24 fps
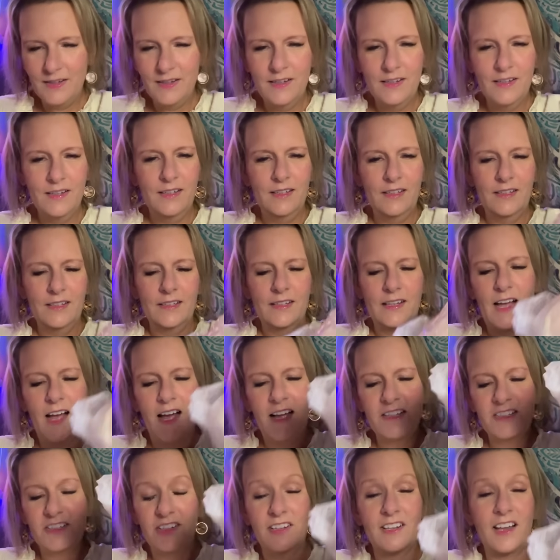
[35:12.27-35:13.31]
Gosh, a
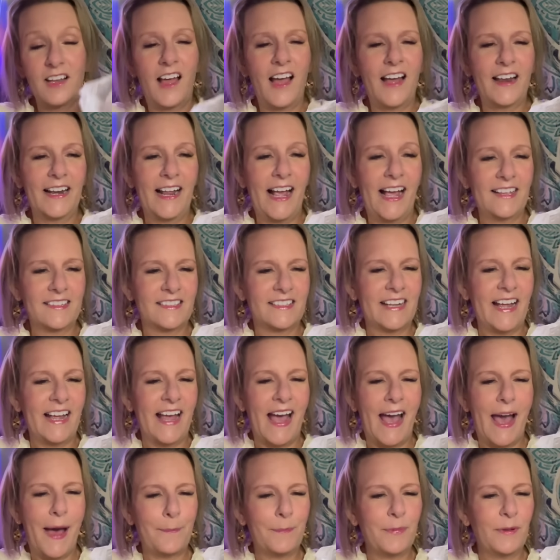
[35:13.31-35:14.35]
lot has to
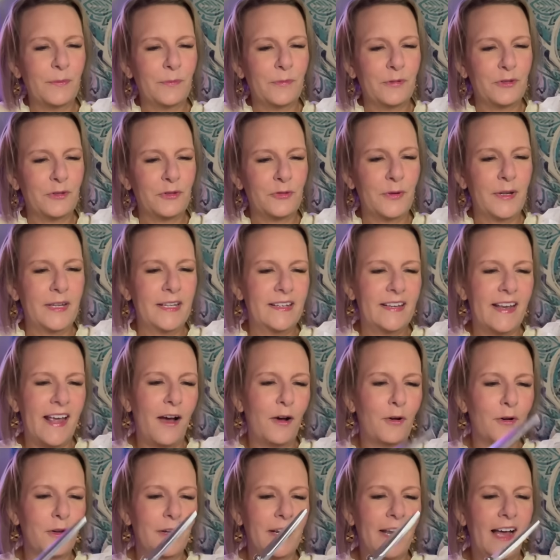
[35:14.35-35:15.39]
happen between now and
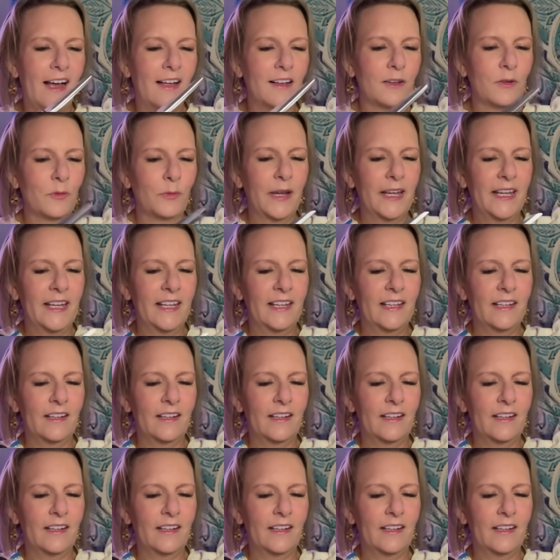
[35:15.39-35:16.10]
Halloween.